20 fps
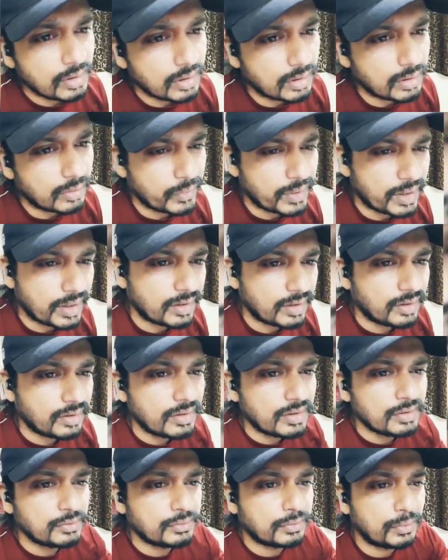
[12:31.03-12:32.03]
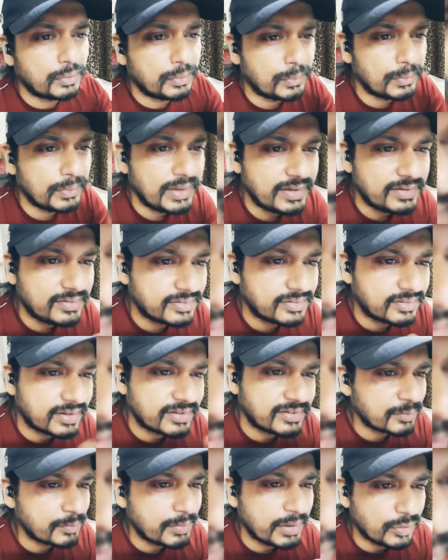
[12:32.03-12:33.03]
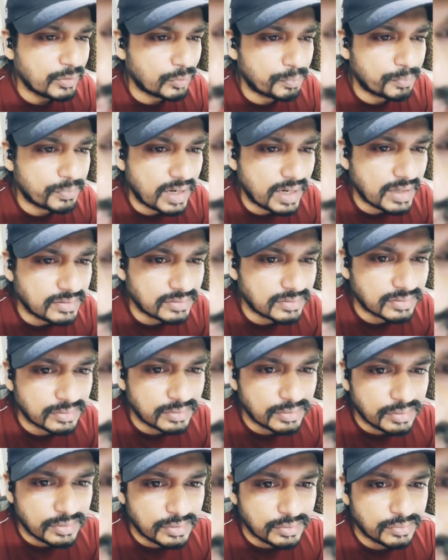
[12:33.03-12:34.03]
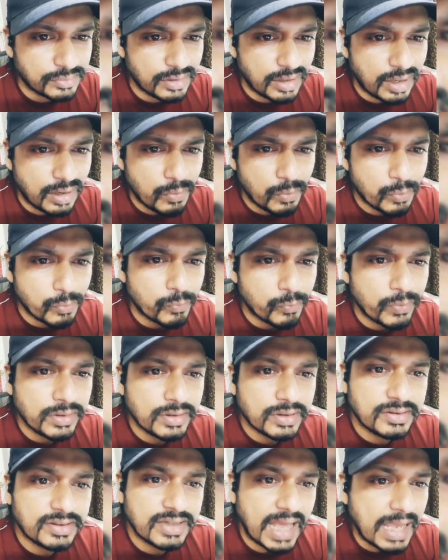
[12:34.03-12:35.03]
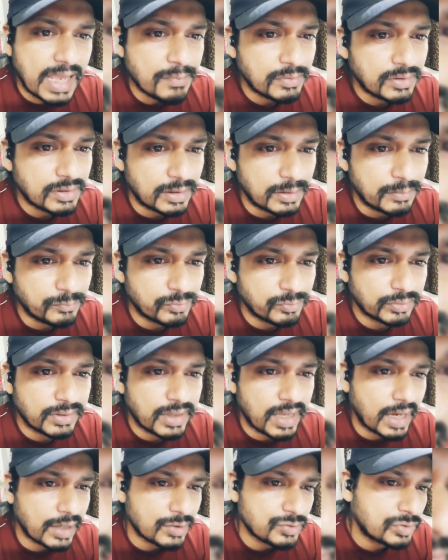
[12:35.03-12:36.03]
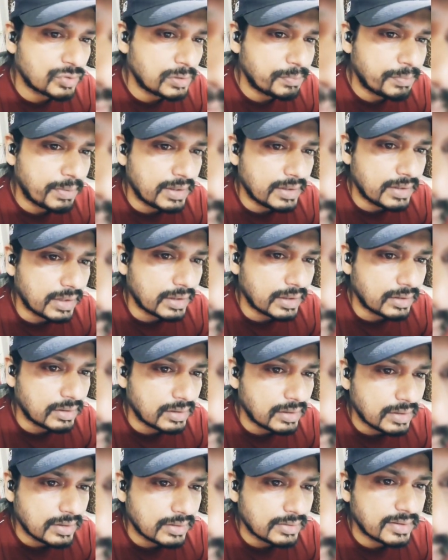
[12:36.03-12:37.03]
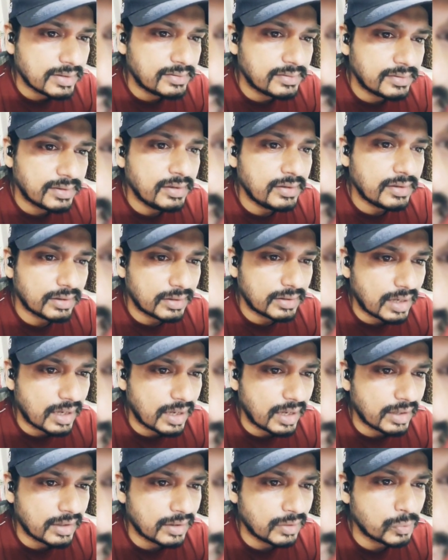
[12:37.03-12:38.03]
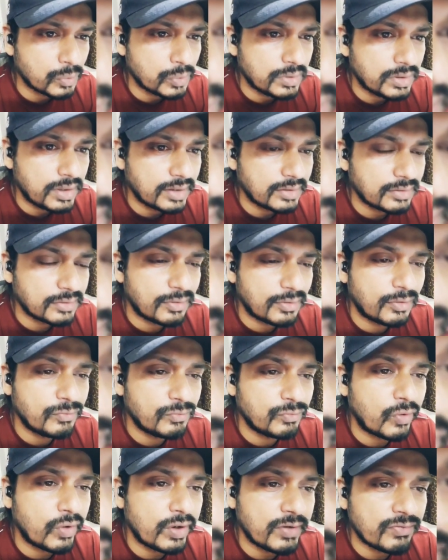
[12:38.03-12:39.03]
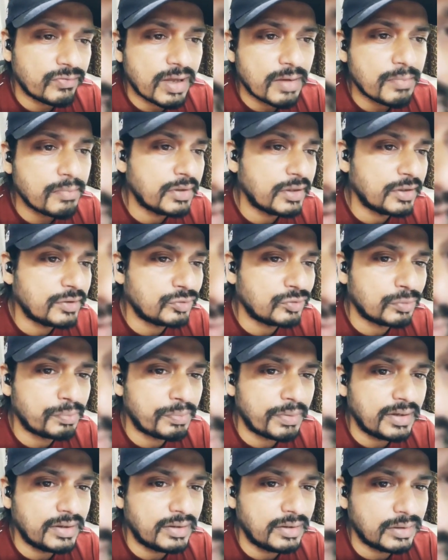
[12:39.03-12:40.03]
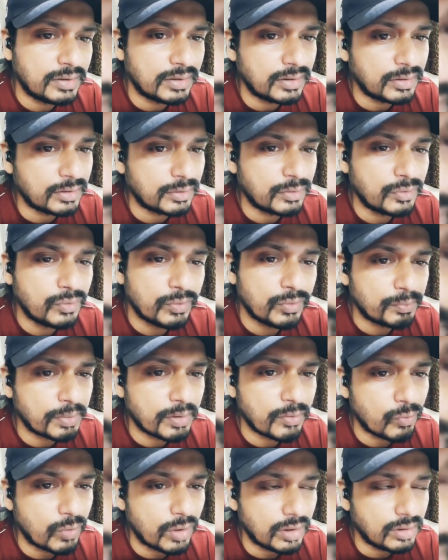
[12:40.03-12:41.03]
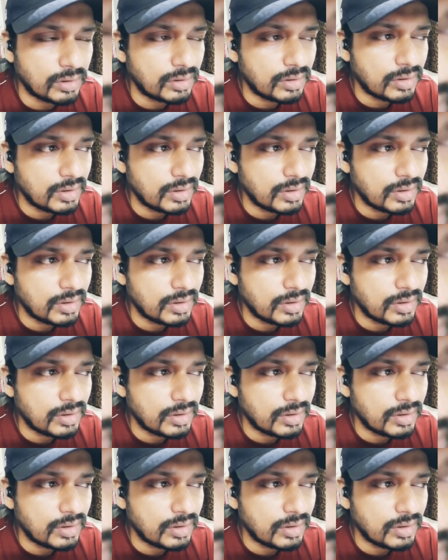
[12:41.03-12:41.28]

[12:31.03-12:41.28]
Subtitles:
Okay, so let's estimate your price. So now when the time comes for the actual painting, they sent a guy who takes around 45 minutes to paint, per wall.